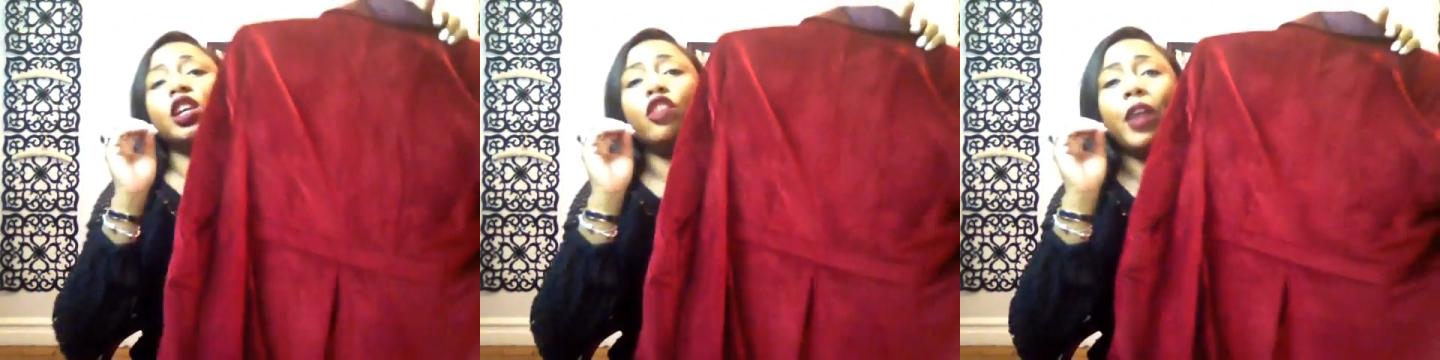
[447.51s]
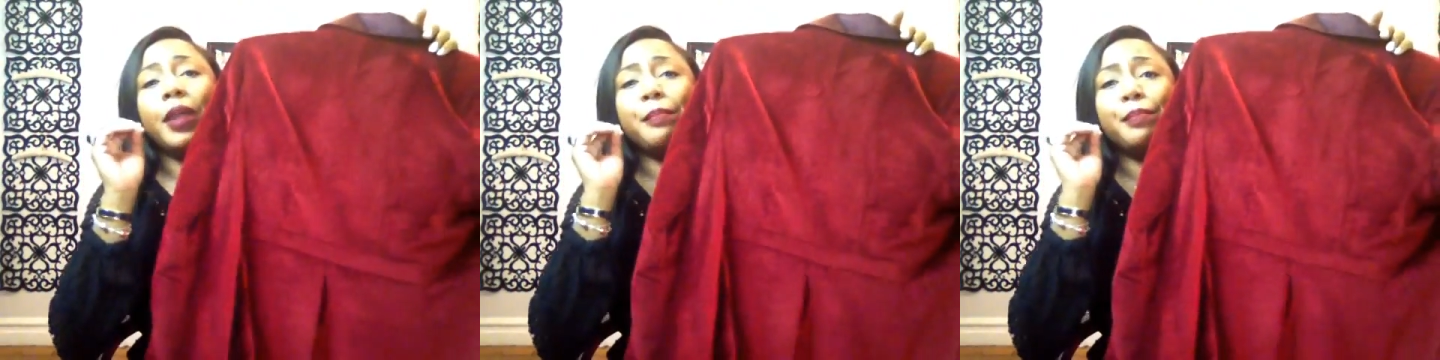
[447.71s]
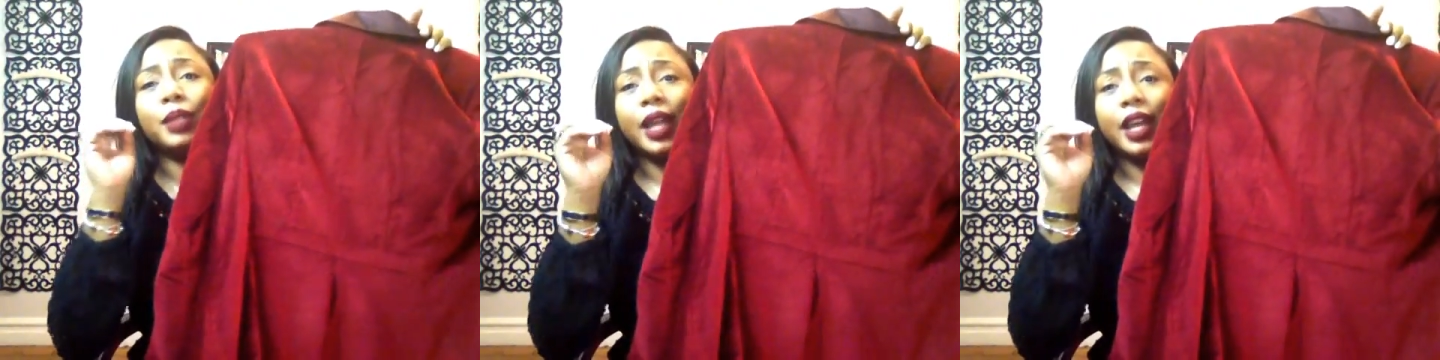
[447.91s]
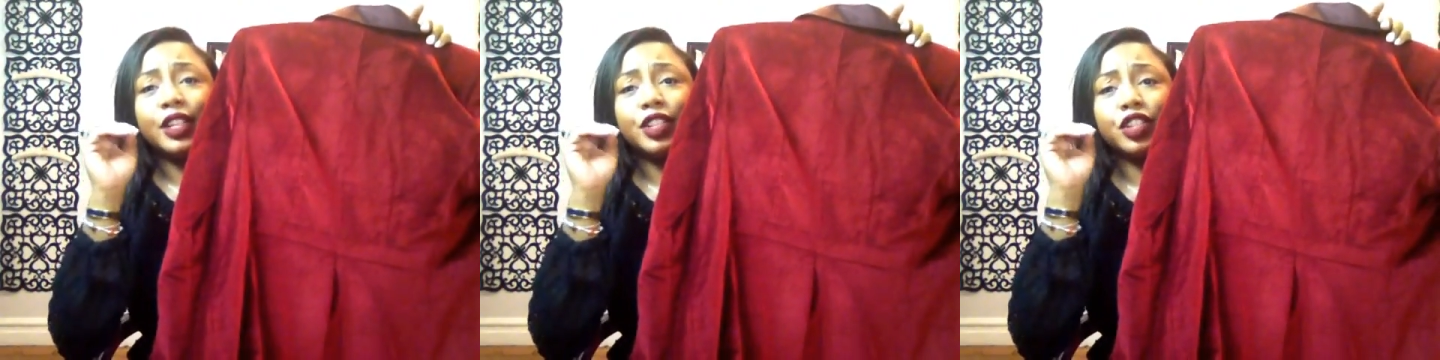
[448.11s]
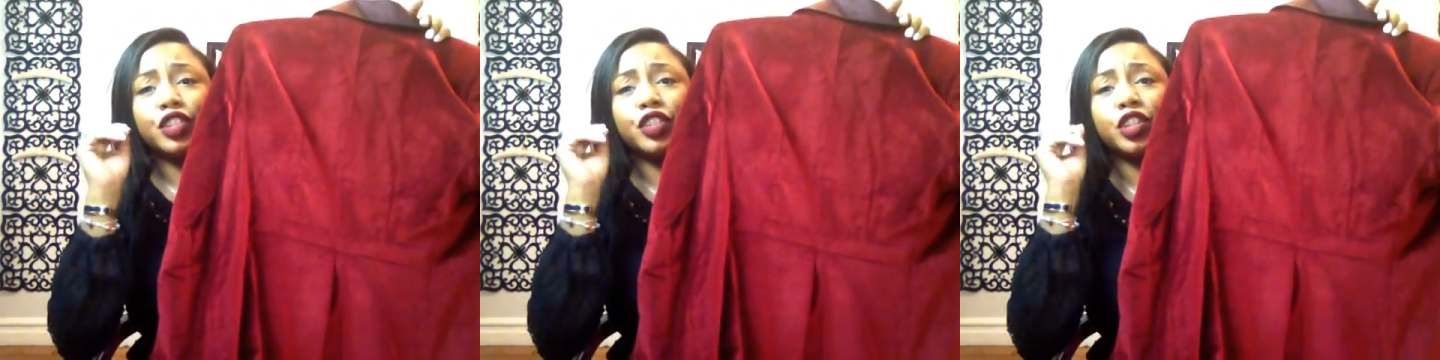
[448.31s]
great
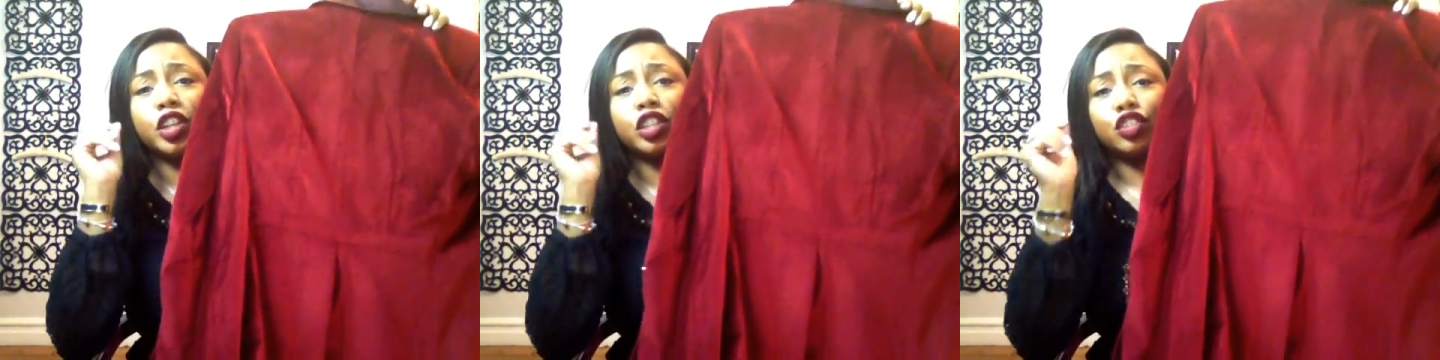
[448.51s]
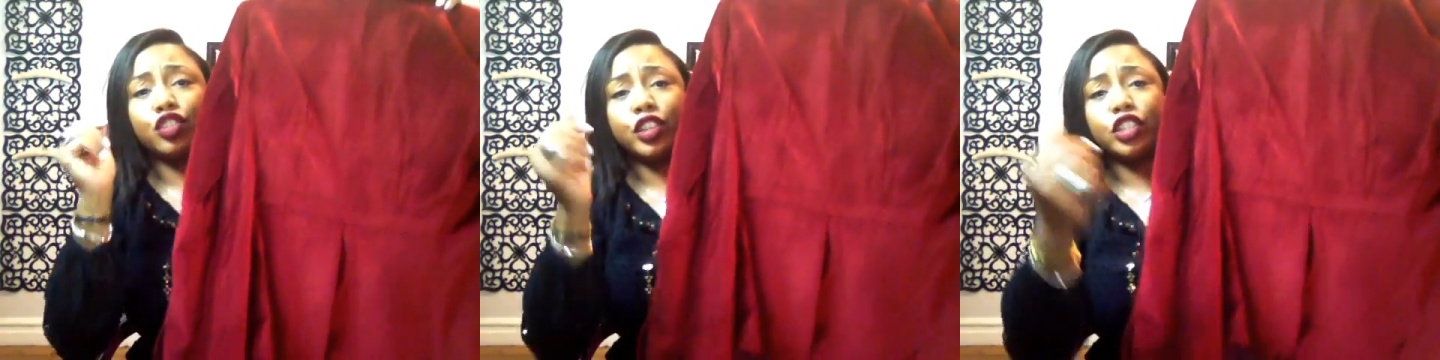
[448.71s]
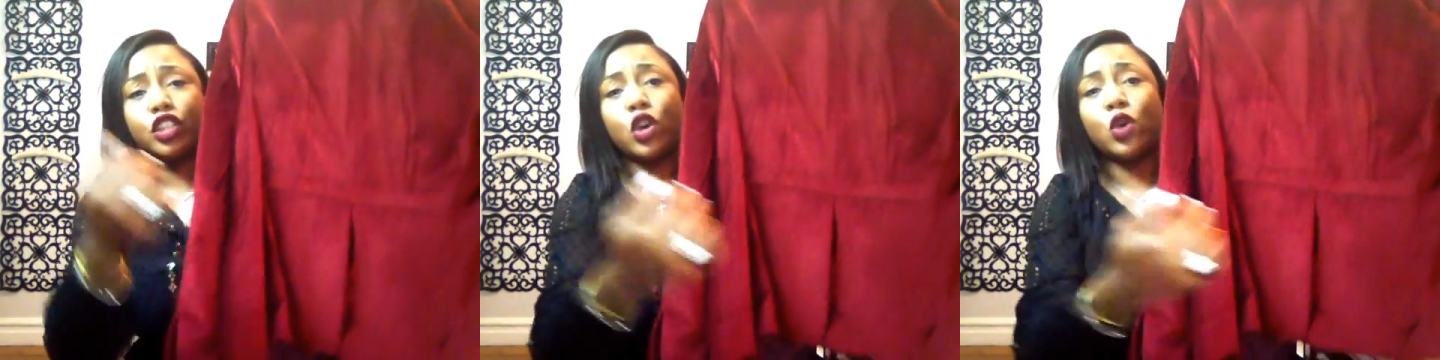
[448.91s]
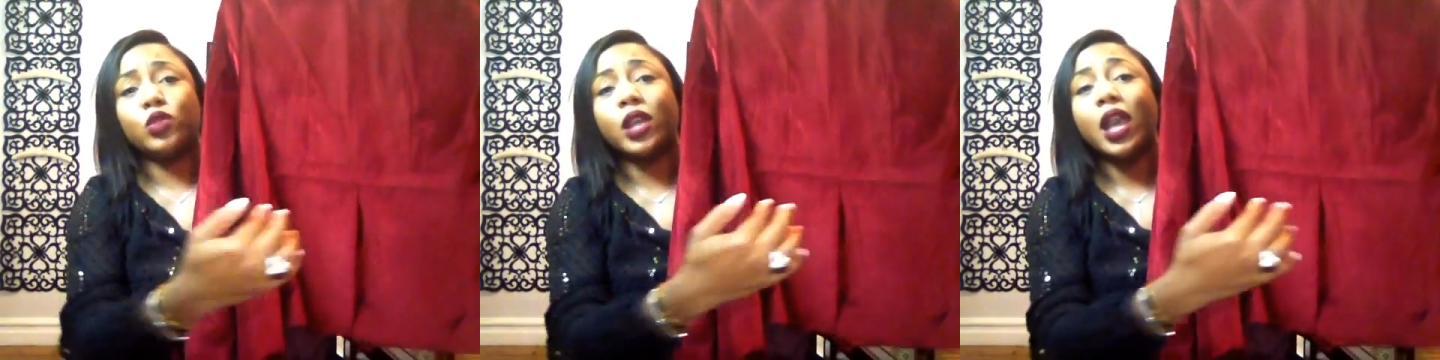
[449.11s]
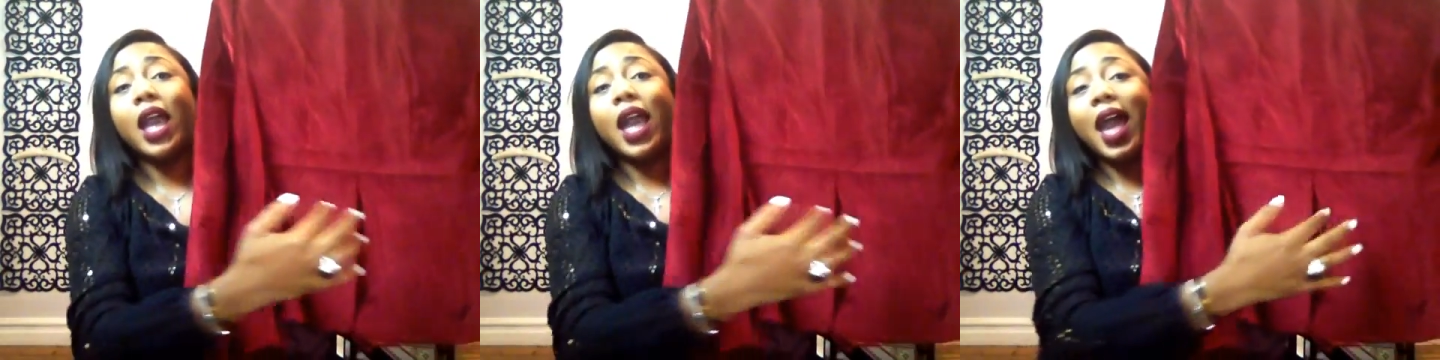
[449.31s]
blazers and trench
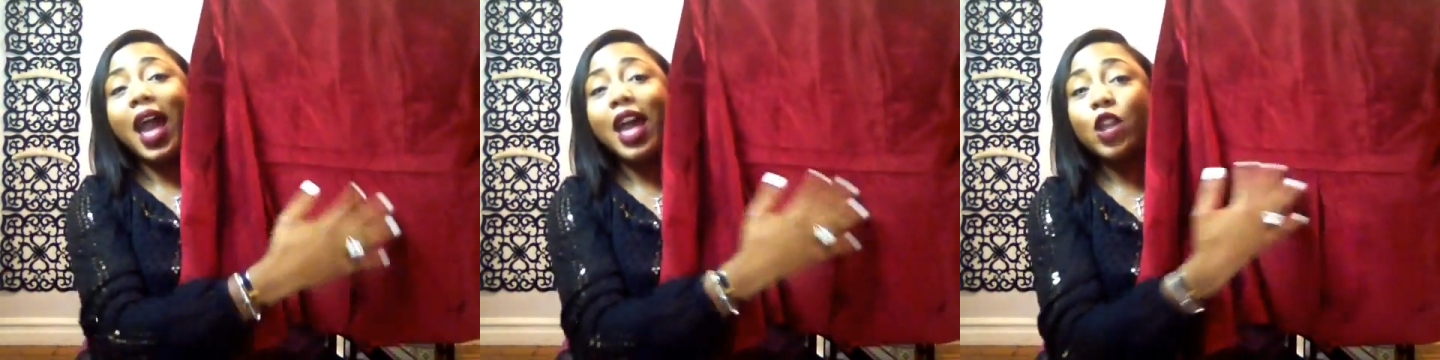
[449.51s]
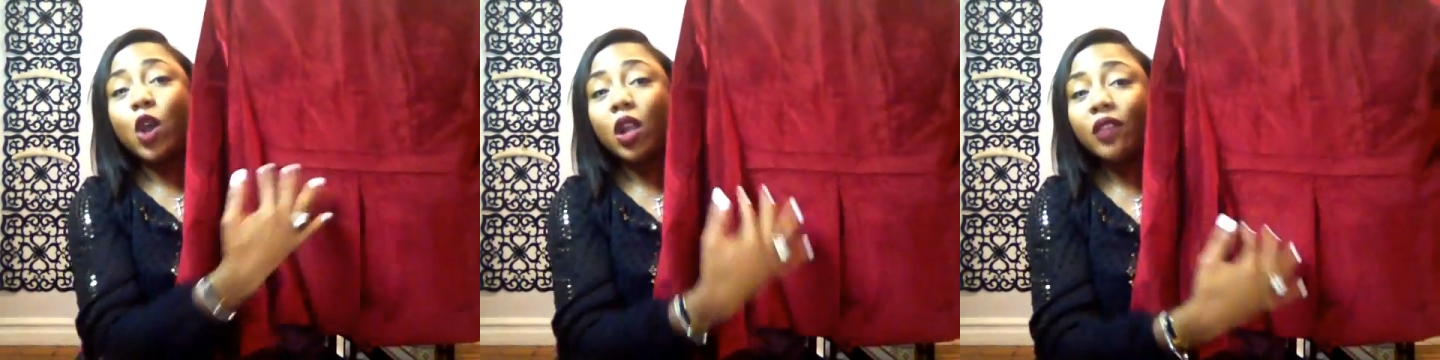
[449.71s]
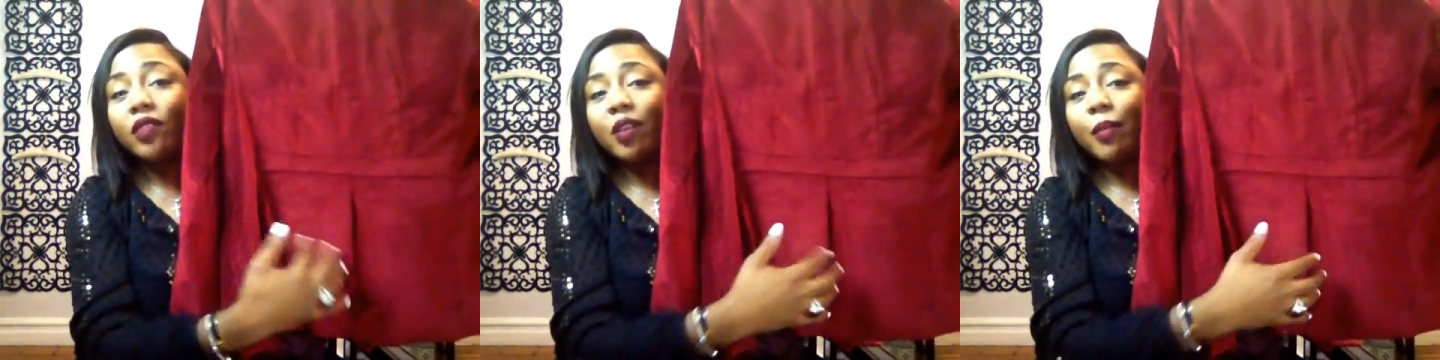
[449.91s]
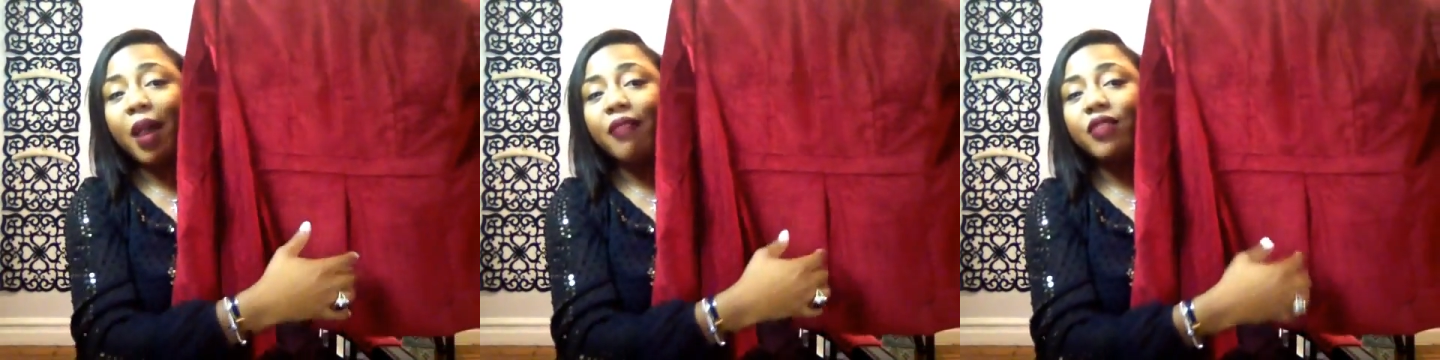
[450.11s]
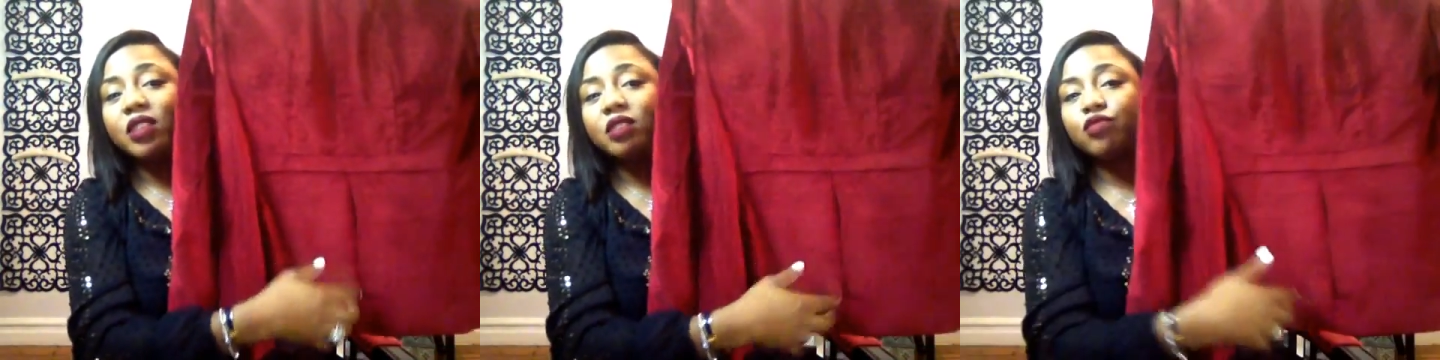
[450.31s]
coats. And all of them
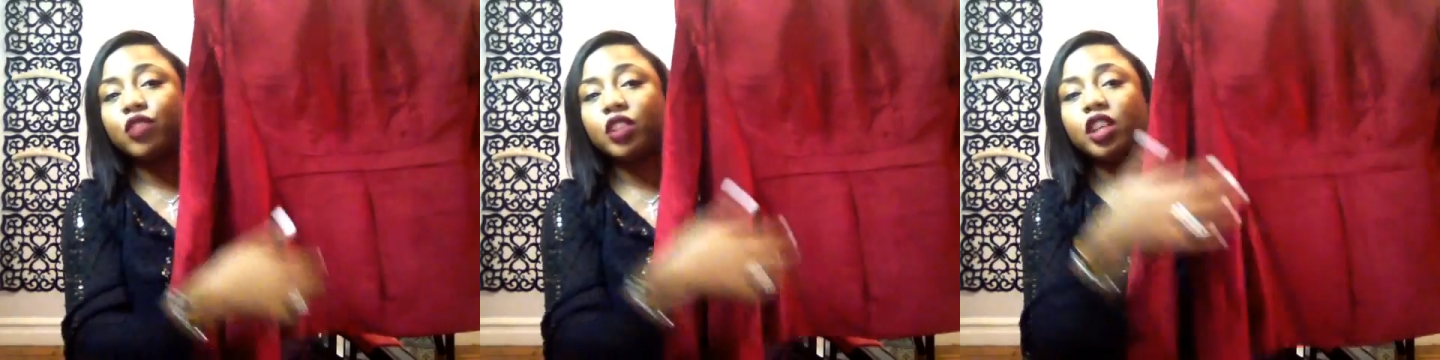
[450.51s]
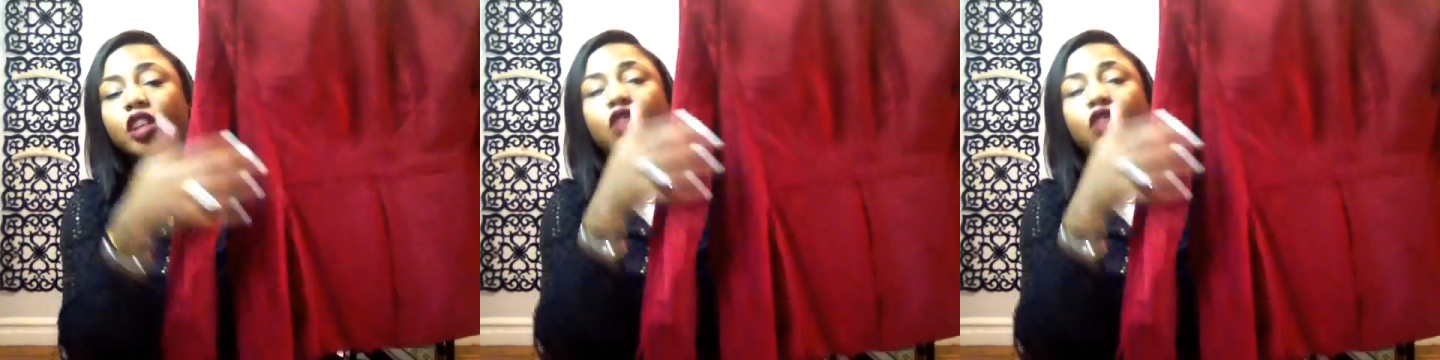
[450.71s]
have this really